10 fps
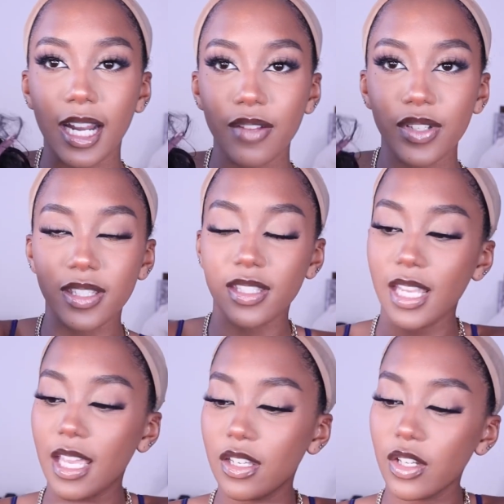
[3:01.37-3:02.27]
kind of a
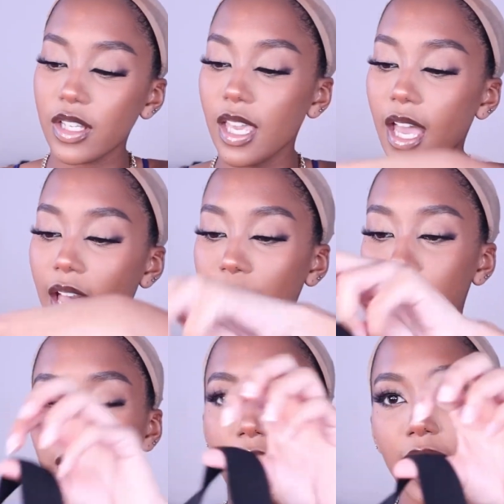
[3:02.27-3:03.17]
standard
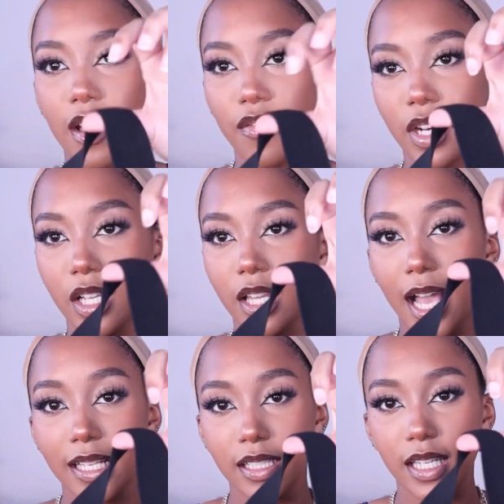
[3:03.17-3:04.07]
cap. We have an
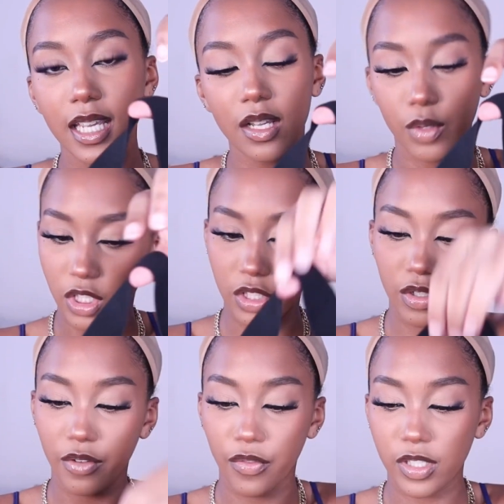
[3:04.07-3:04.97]
elastic, which is
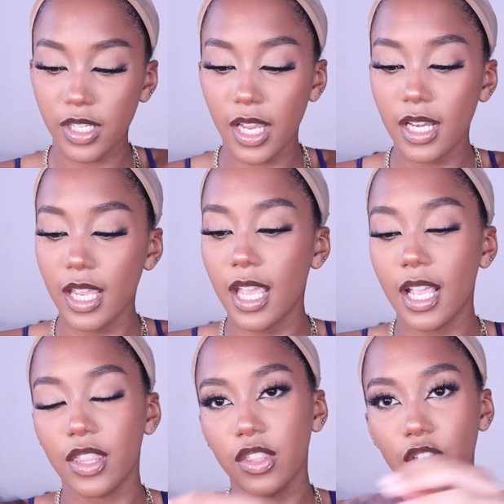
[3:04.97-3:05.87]
great for
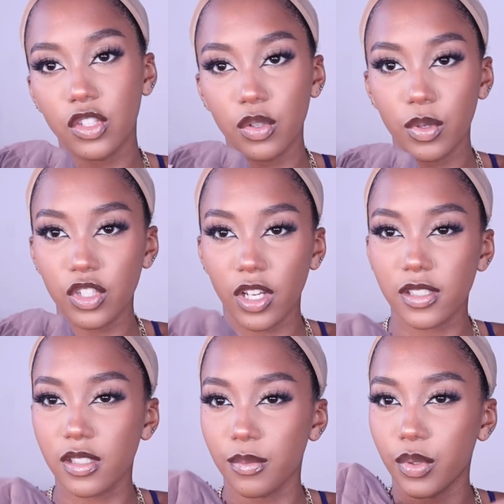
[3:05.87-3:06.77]
tightening, and then the two
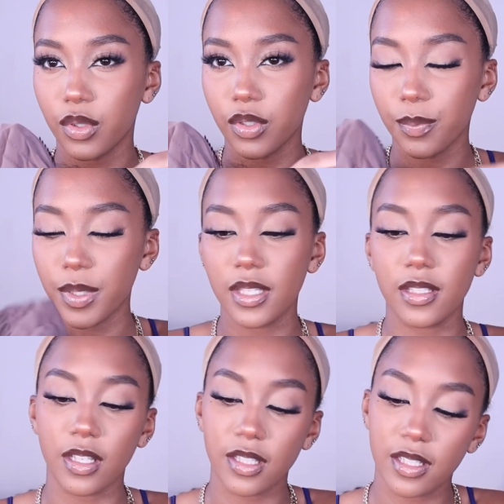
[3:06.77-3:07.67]
adjustable
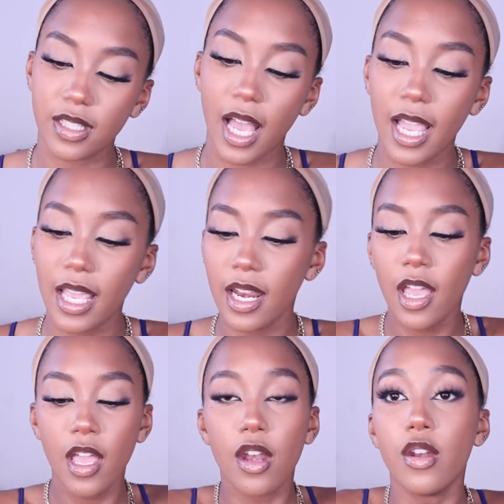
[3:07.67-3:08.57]
pieces on the side.
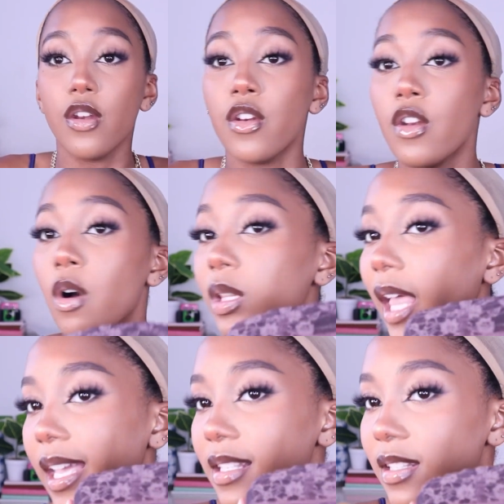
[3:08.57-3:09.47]
No
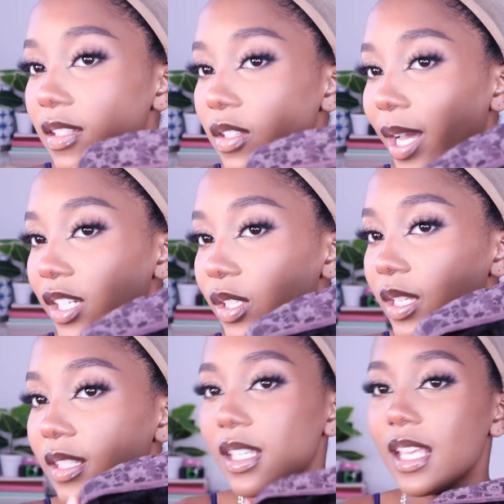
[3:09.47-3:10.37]
lace. So as you
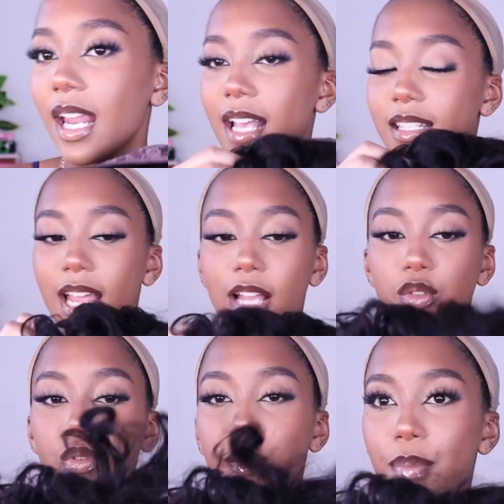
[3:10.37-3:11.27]
can see, it has
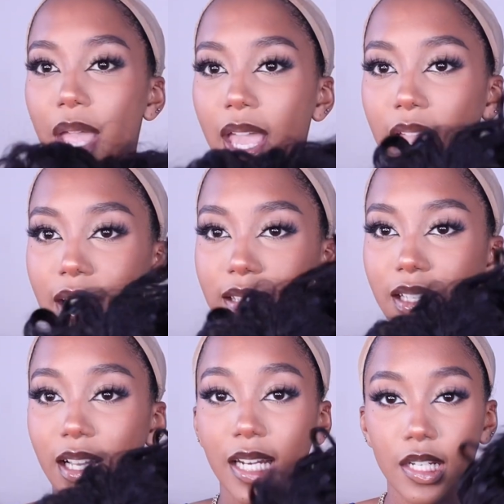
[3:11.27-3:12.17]
natural bangs
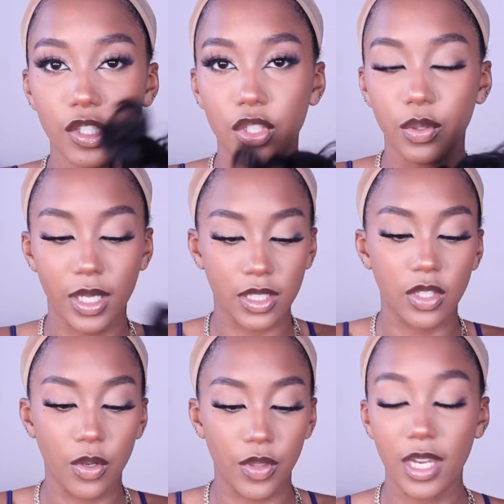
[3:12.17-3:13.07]
cut into it.
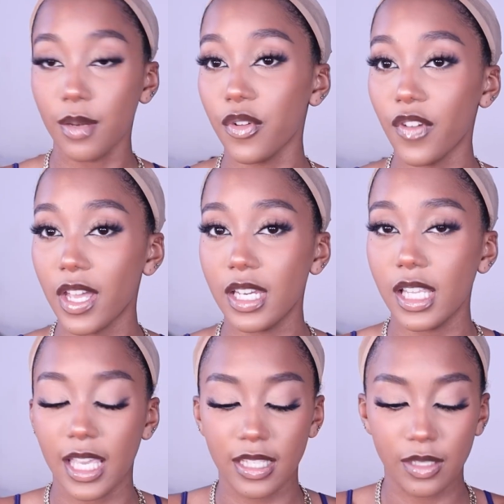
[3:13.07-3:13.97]
So they didn't provide
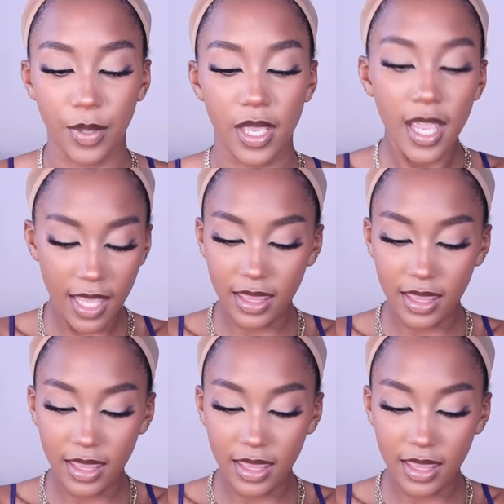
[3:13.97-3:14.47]
any lace, but